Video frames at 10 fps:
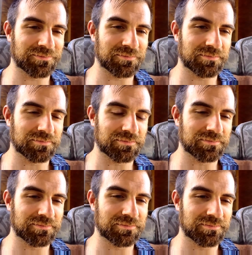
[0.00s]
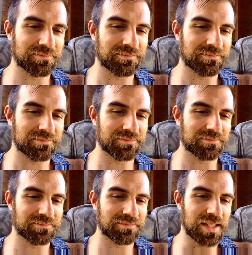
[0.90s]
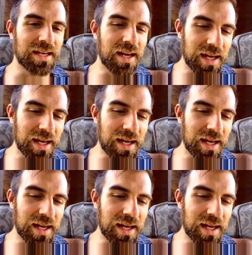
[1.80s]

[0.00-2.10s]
No one is speaking in this clip.